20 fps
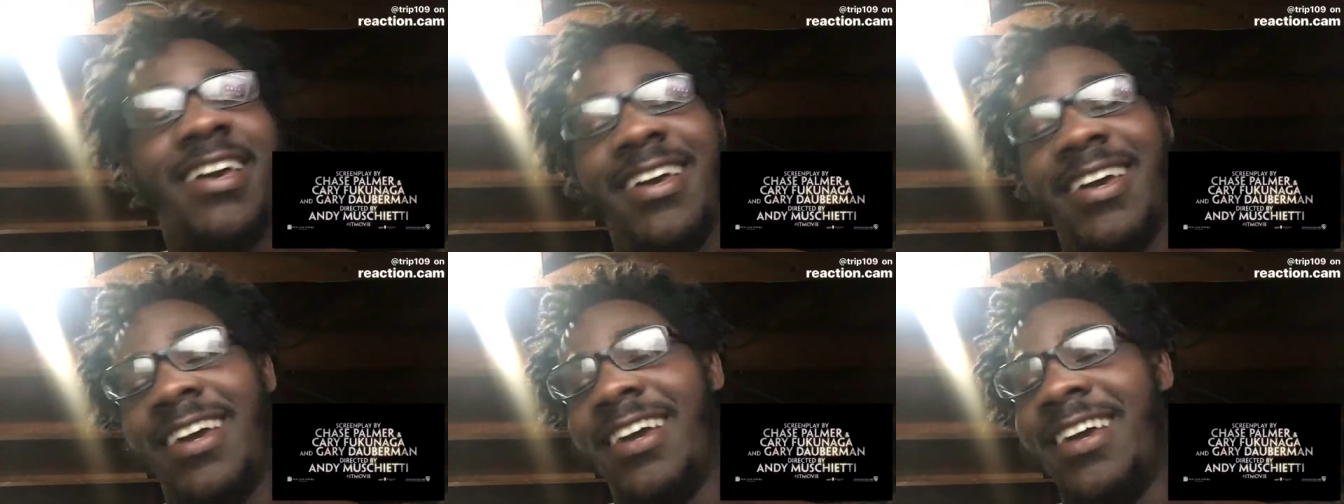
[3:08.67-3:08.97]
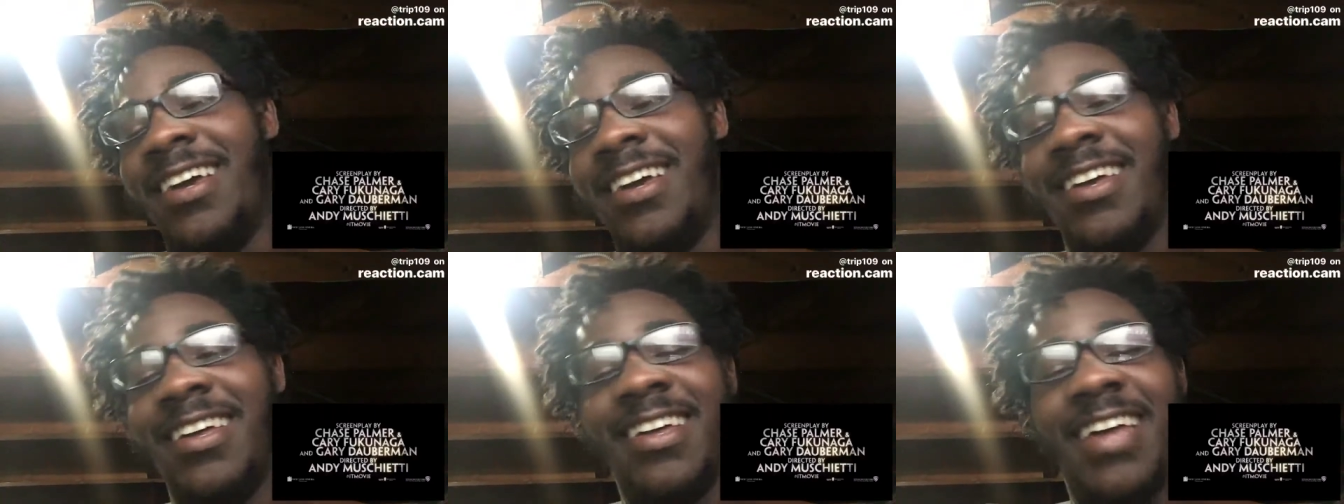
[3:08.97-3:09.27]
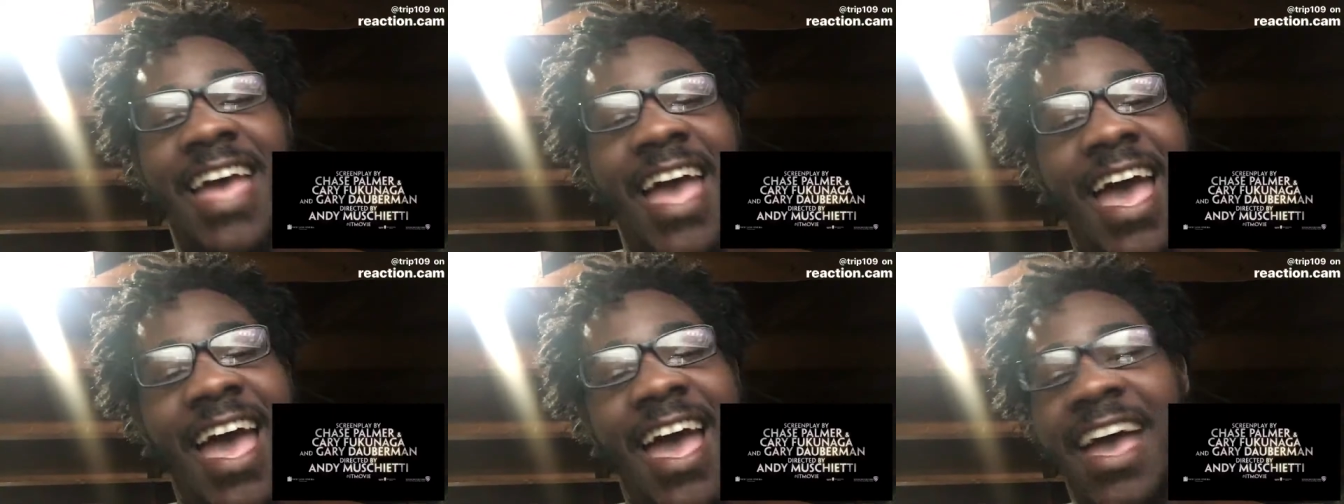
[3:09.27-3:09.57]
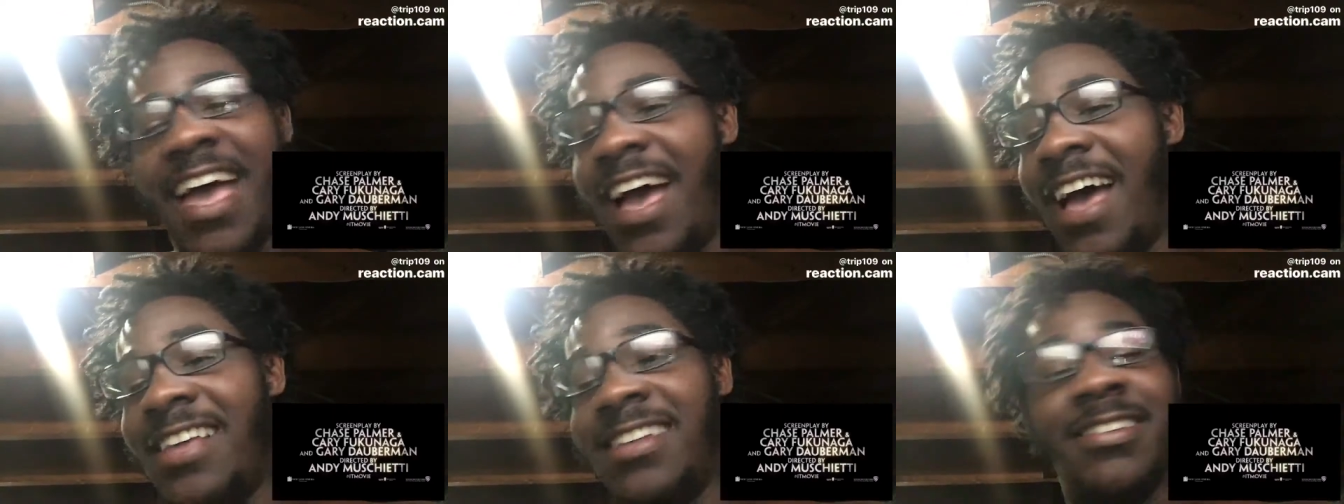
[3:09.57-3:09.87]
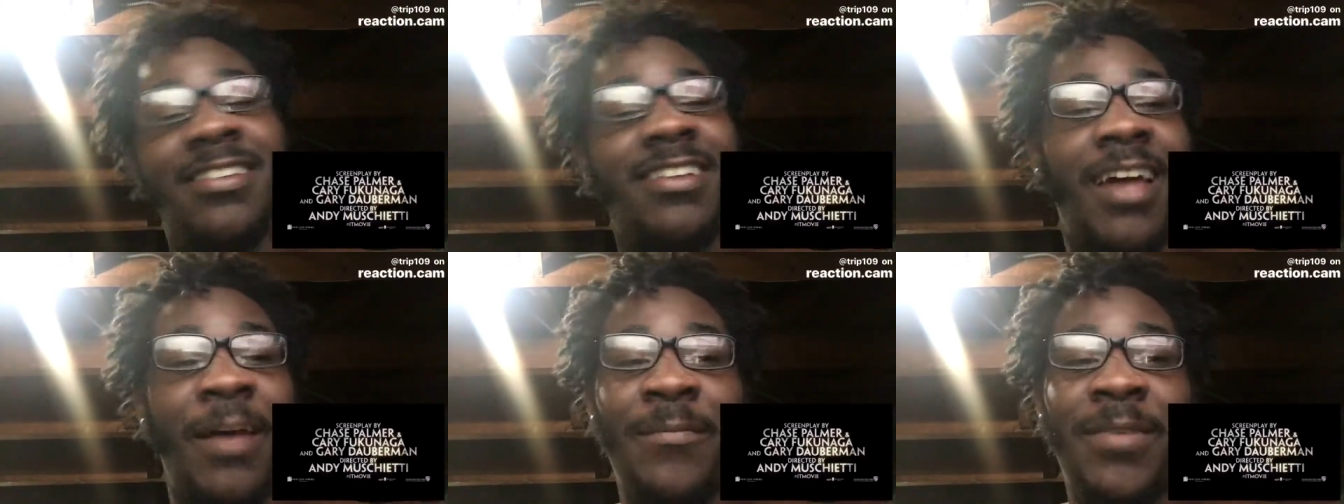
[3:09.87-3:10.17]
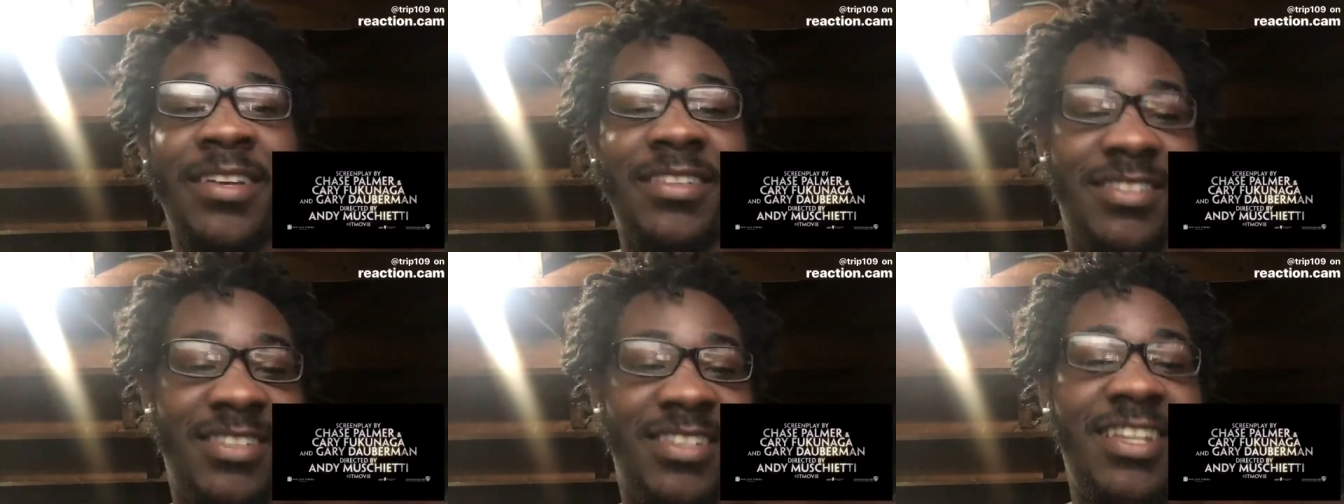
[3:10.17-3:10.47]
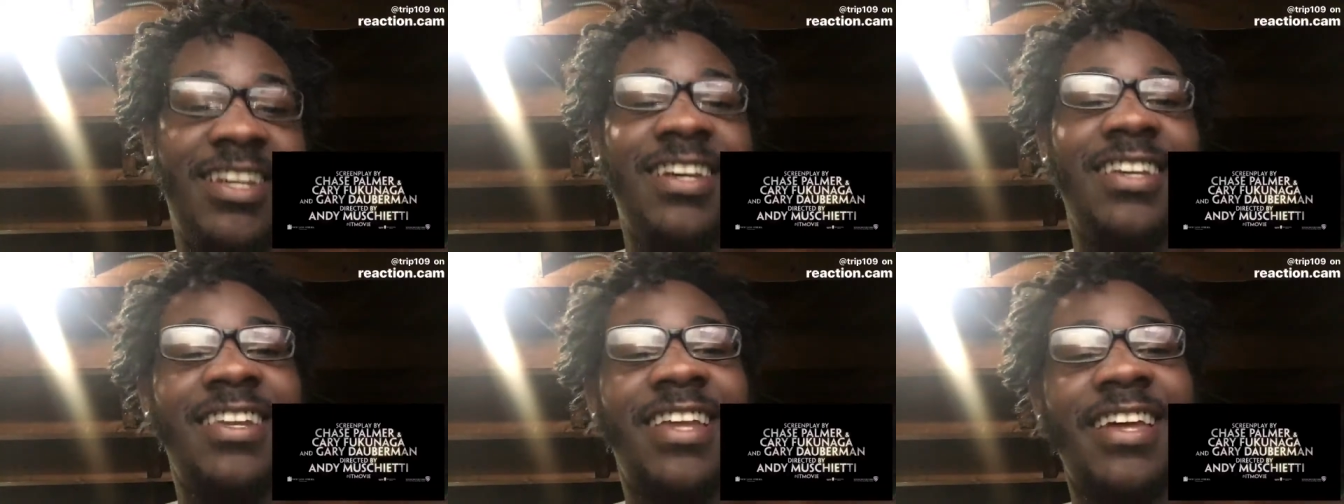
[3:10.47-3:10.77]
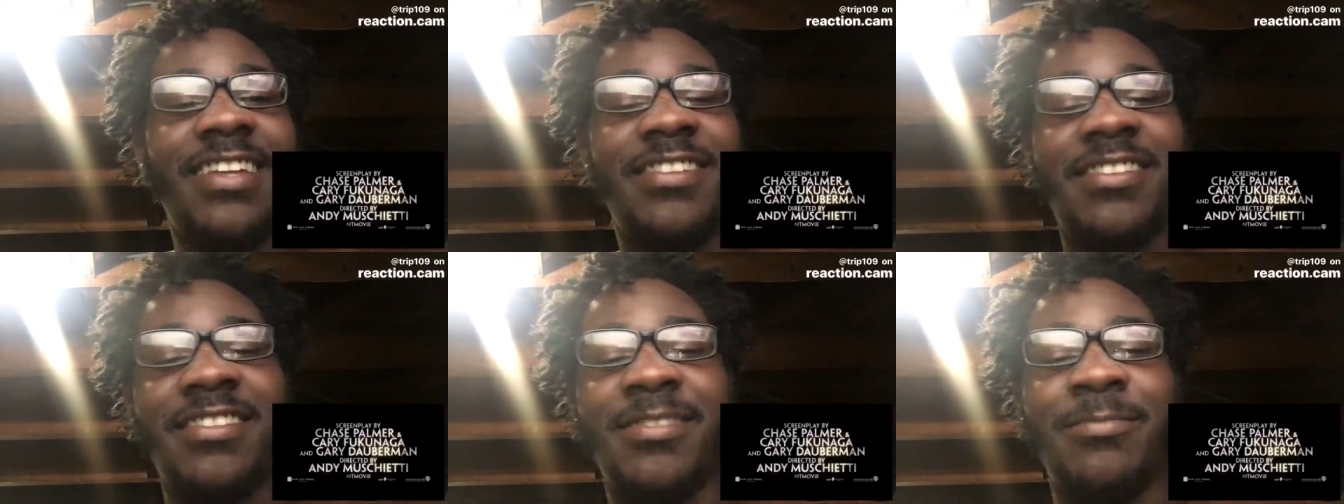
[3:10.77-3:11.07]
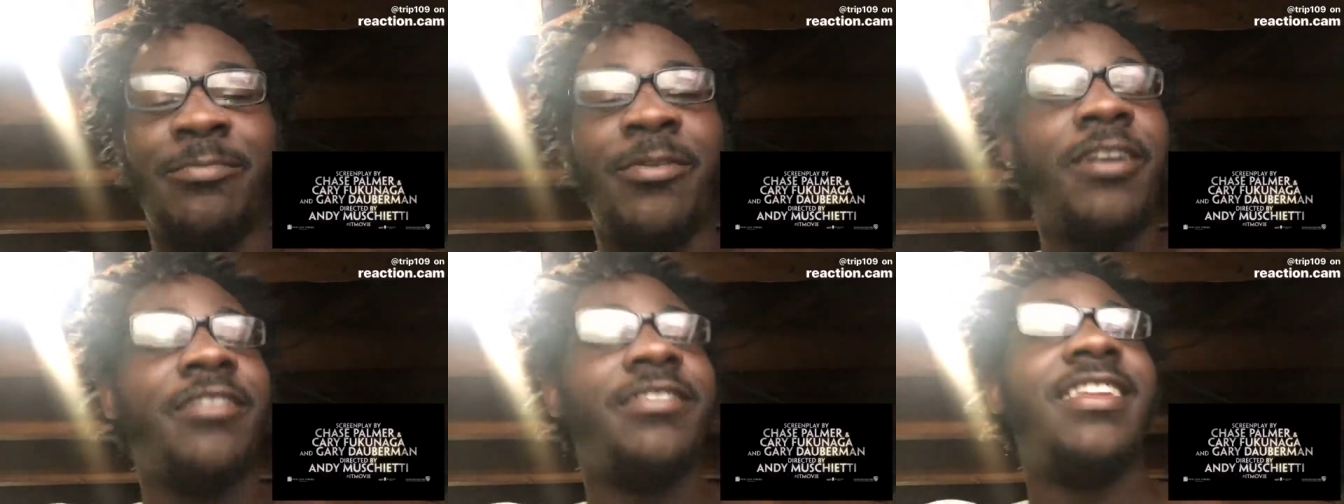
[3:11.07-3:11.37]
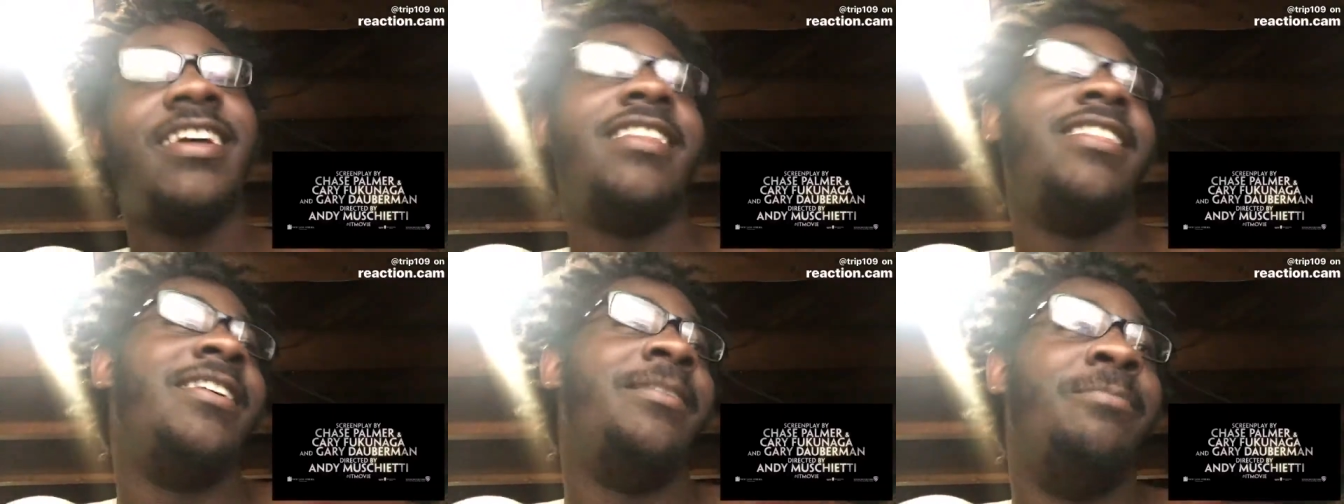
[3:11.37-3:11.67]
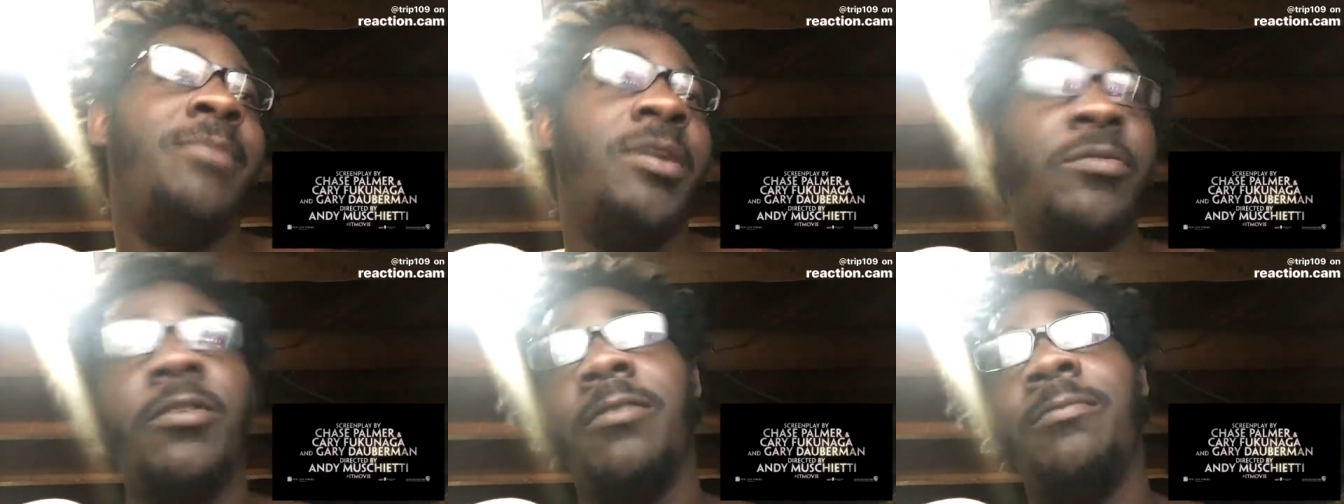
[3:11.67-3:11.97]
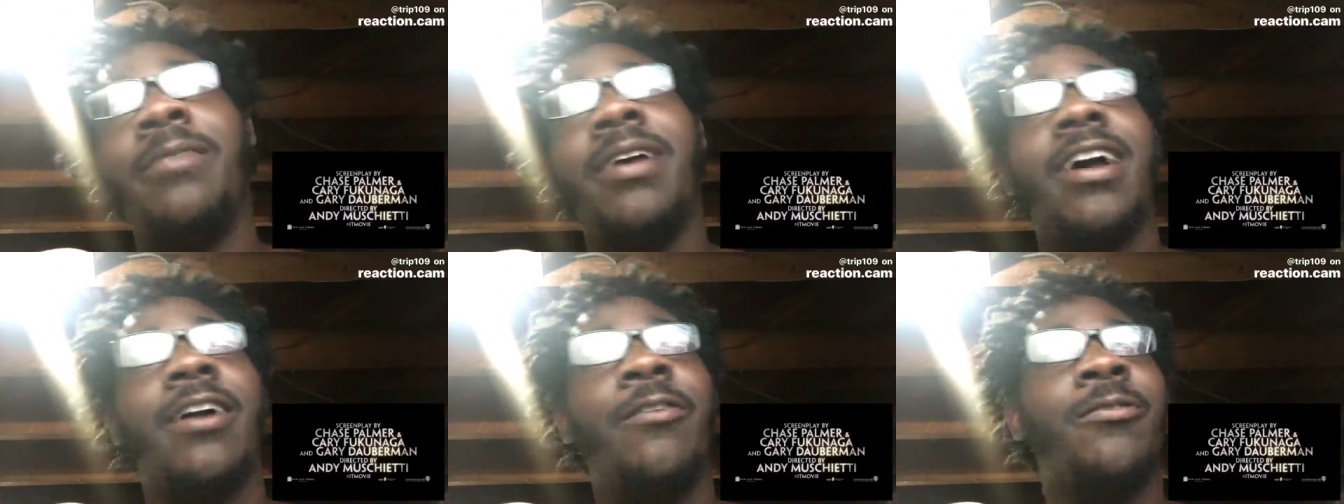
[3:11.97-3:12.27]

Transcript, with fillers: and I I mean seeing that just brought that little memory back.